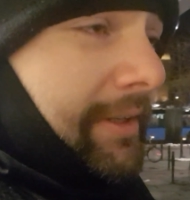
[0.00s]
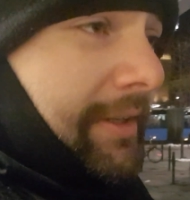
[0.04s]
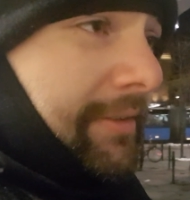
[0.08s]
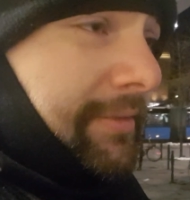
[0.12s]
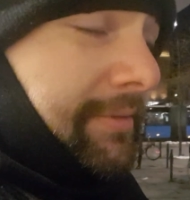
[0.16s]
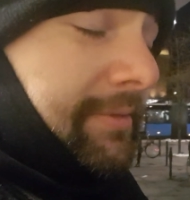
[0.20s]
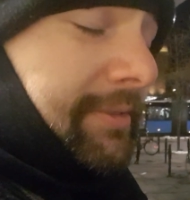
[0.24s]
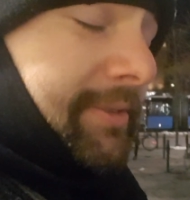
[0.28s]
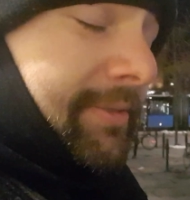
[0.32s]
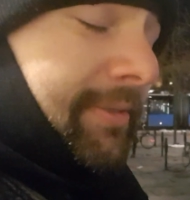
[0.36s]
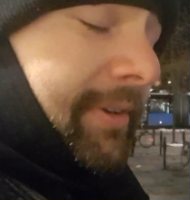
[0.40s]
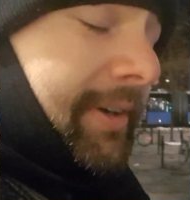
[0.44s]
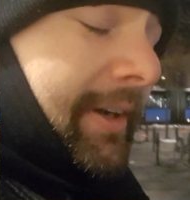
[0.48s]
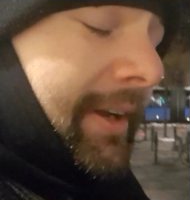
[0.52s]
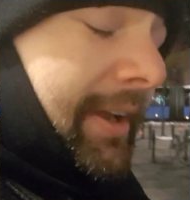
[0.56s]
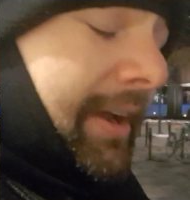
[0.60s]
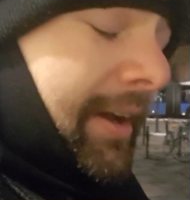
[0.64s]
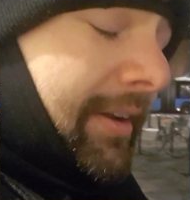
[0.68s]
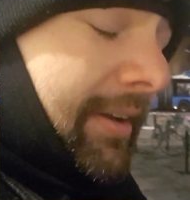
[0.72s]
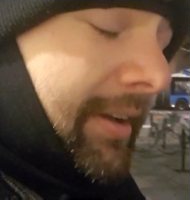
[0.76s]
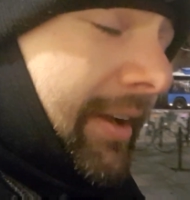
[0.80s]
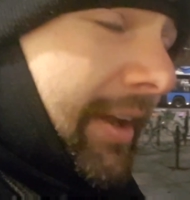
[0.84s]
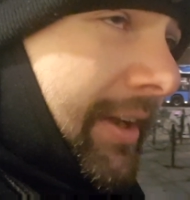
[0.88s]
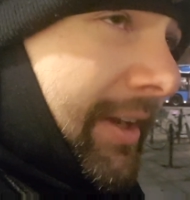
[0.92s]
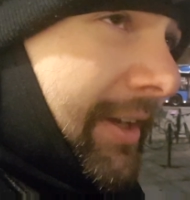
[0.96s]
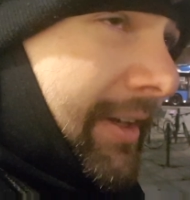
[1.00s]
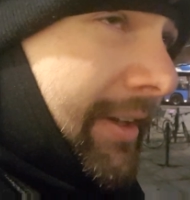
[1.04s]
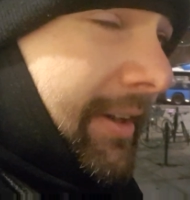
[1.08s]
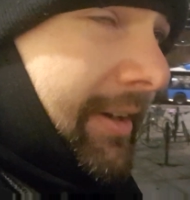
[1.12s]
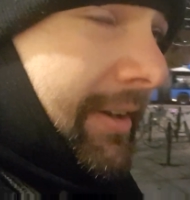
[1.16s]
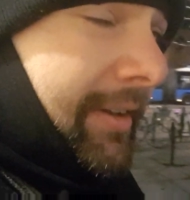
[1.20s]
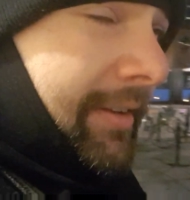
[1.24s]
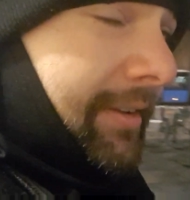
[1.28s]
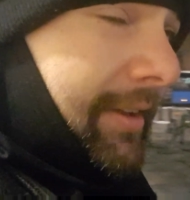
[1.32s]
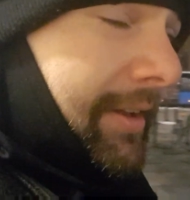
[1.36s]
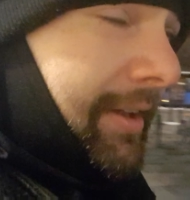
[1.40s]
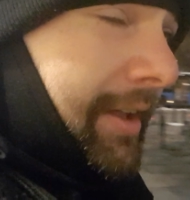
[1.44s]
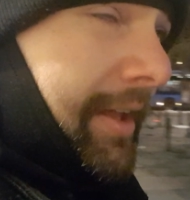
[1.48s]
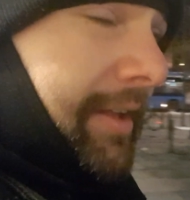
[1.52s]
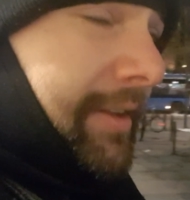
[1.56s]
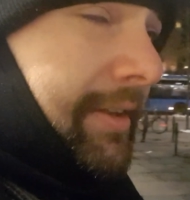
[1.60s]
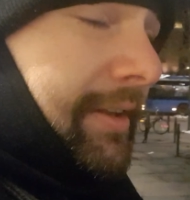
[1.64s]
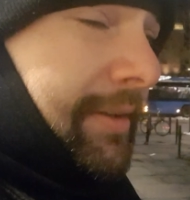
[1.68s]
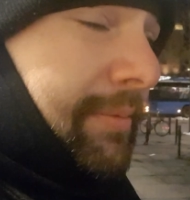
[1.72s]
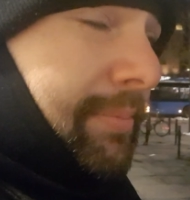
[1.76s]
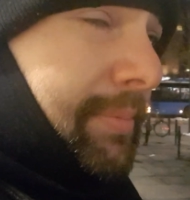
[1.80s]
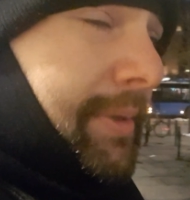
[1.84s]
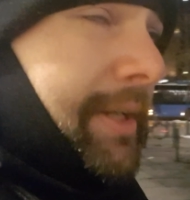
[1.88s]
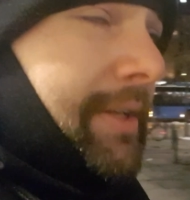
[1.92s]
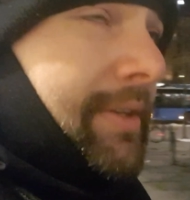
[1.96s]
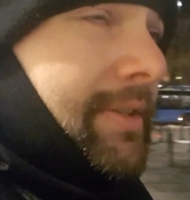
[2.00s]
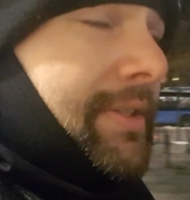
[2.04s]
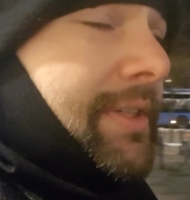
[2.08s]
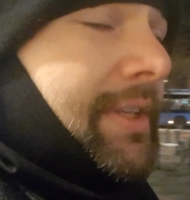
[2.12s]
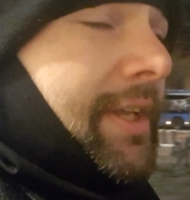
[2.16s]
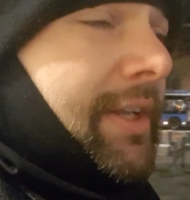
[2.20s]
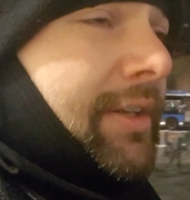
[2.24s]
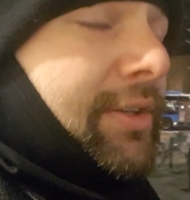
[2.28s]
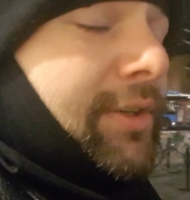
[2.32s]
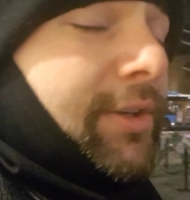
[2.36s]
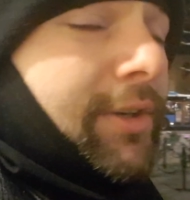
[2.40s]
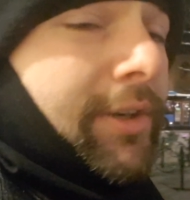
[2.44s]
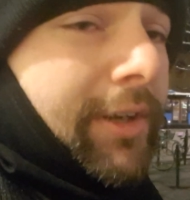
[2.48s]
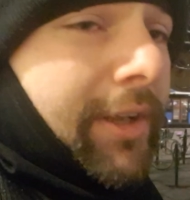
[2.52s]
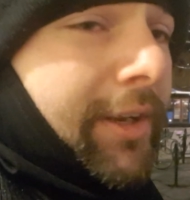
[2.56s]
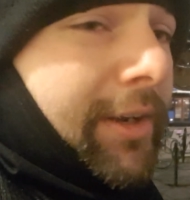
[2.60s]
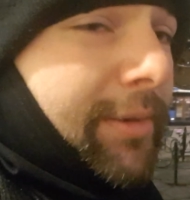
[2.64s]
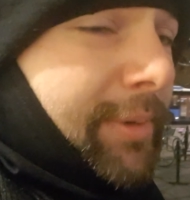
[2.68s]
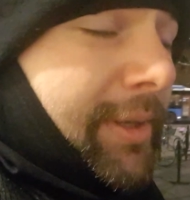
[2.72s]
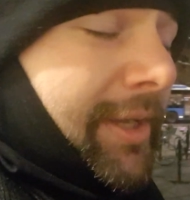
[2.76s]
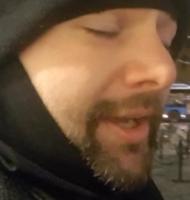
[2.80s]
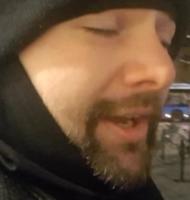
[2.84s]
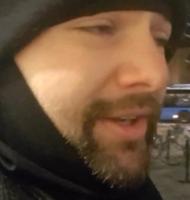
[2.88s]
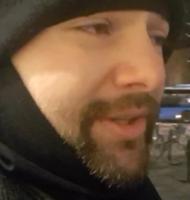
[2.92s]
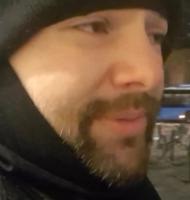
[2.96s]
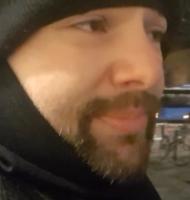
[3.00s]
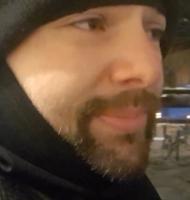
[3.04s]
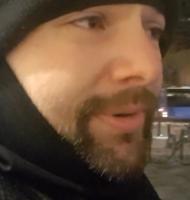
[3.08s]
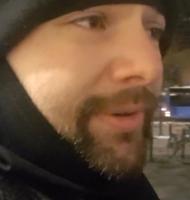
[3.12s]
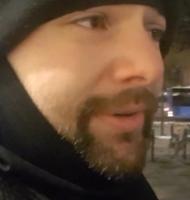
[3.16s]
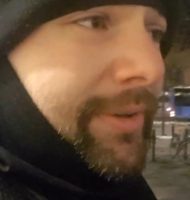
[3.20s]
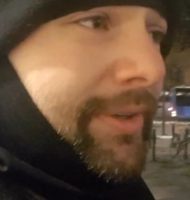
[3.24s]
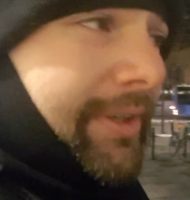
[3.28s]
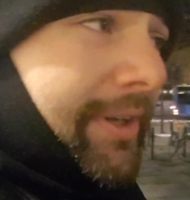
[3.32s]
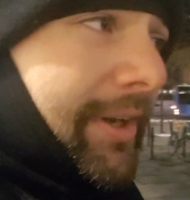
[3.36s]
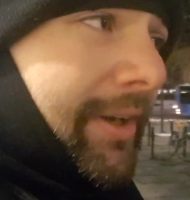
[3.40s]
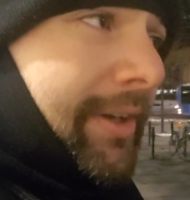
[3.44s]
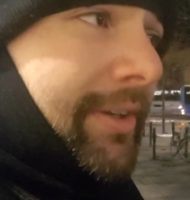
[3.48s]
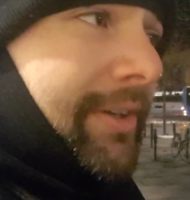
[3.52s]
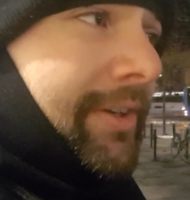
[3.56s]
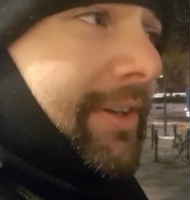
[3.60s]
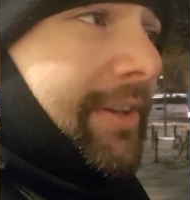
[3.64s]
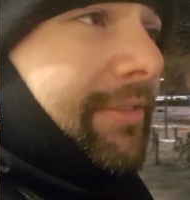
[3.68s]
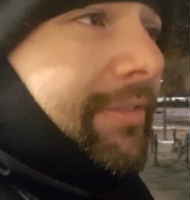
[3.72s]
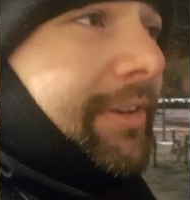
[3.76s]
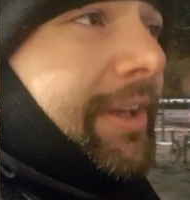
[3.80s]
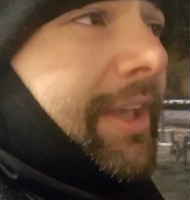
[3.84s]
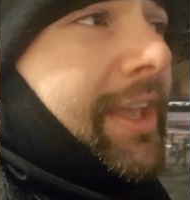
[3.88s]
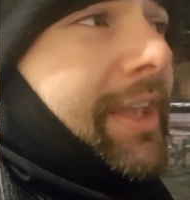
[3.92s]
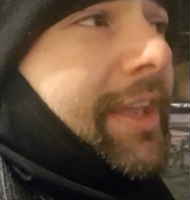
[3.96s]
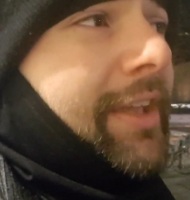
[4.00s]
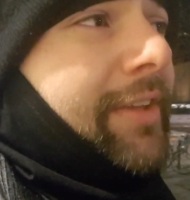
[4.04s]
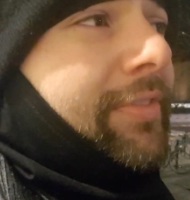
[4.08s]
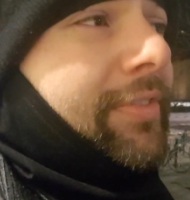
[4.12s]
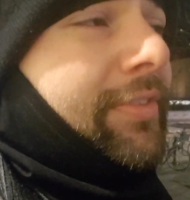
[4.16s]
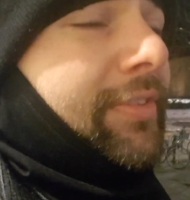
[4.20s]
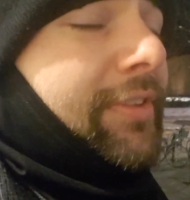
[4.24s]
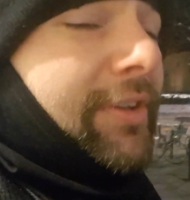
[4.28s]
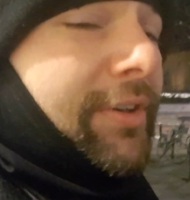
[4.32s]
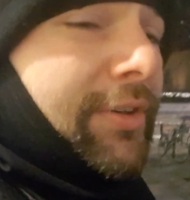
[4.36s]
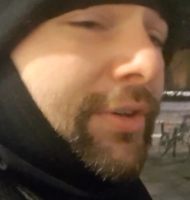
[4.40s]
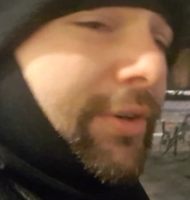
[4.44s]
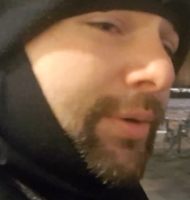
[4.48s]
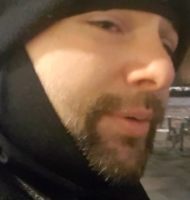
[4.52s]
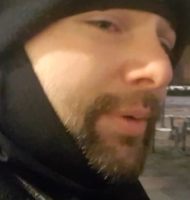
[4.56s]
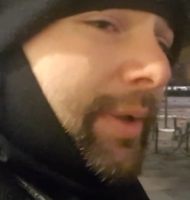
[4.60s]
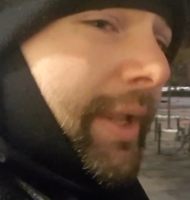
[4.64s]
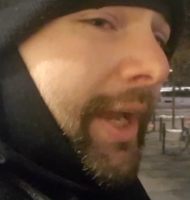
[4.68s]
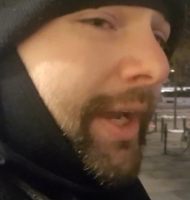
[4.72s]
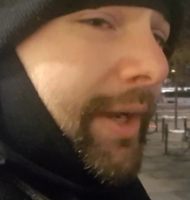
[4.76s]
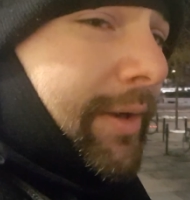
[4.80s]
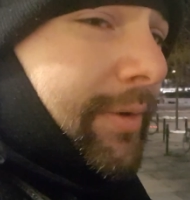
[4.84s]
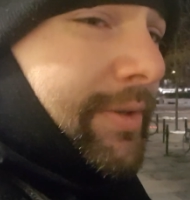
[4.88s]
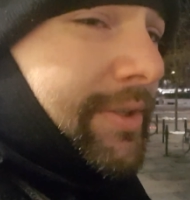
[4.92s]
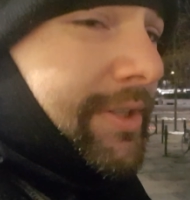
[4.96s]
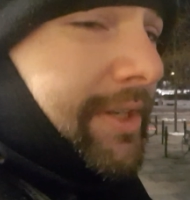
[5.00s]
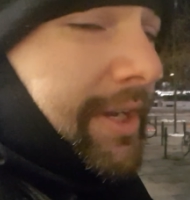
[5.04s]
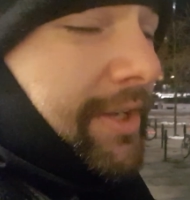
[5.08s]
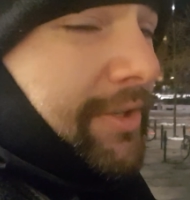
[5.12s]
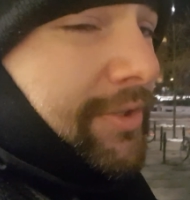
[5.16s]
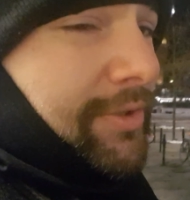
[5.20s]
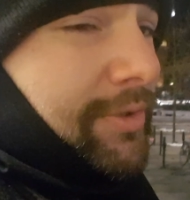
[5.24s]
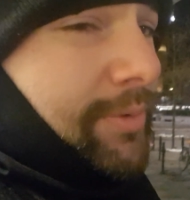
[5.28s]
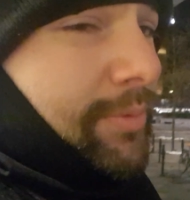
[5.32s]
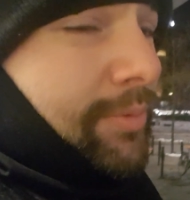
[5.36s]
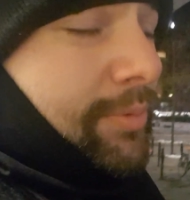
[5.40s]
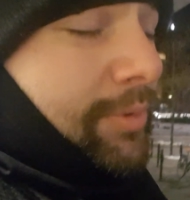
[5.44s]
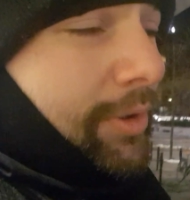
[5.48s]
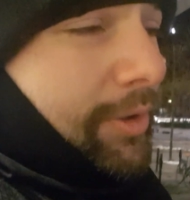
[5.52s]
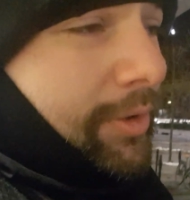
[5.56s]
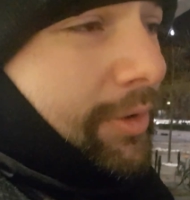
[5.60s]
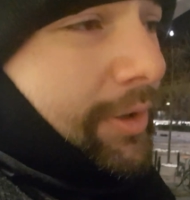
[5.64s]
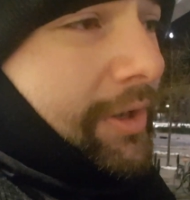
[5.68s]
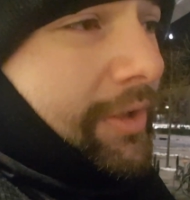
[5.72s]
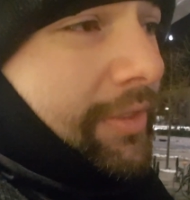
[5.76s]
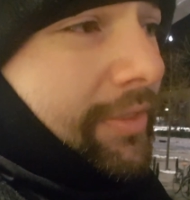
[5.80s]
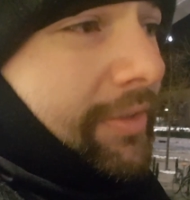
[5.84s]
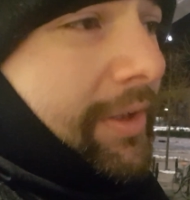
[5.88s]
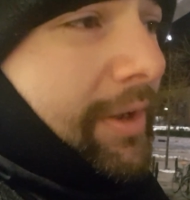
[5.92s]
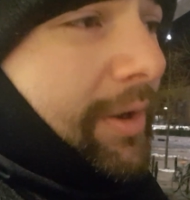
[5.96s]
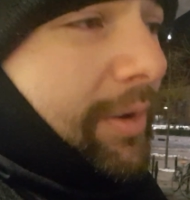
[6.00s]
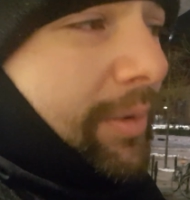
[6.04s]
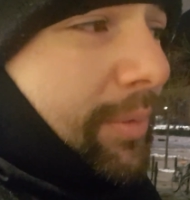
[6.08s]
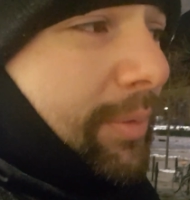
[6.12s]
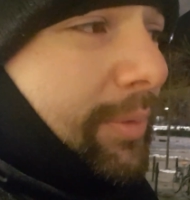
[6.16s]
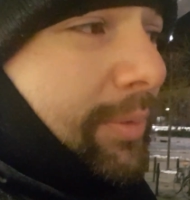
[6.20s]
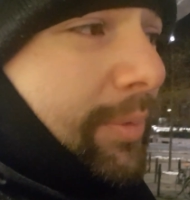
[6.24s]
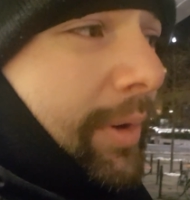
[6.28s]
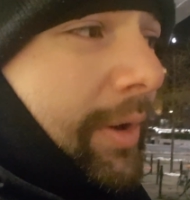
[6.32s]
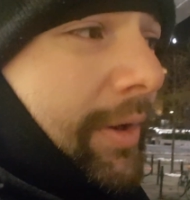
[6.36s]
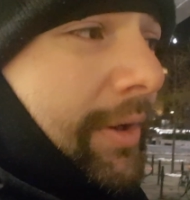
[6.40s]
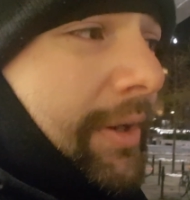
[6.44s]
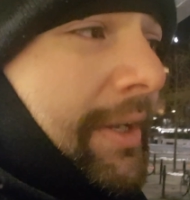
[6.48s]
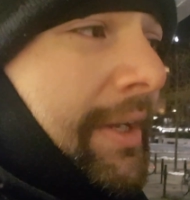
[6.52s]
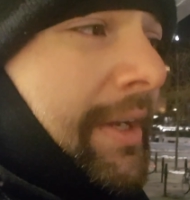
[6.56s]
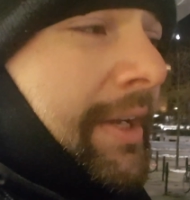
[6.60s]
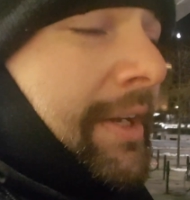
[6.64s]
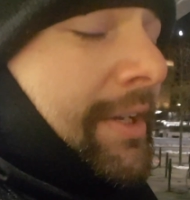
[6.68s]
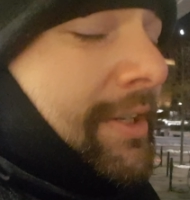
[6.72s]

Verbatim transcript: it's really unlikely that it means that you're going to be as productive in the new language as you were in the old one,